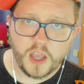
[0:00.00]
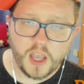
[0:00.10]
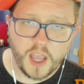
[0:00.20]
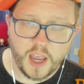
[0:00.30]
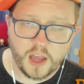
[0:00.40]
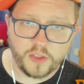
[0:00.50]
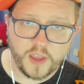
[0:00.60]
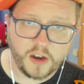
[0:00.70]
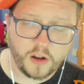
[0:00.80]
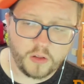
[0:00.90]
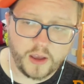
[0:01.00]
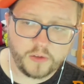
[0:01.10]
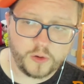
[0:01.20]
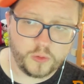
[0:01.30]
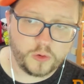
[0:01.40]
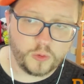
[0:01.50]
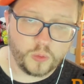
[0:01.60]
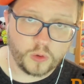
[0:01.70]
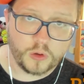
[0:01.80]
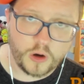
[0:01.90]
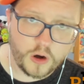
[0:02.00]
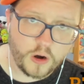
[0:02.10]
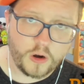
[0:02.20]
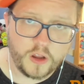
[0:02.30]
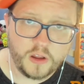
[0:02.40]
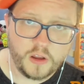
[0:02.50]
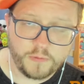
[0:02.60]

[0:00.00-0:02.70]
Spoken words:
and then allows you to learn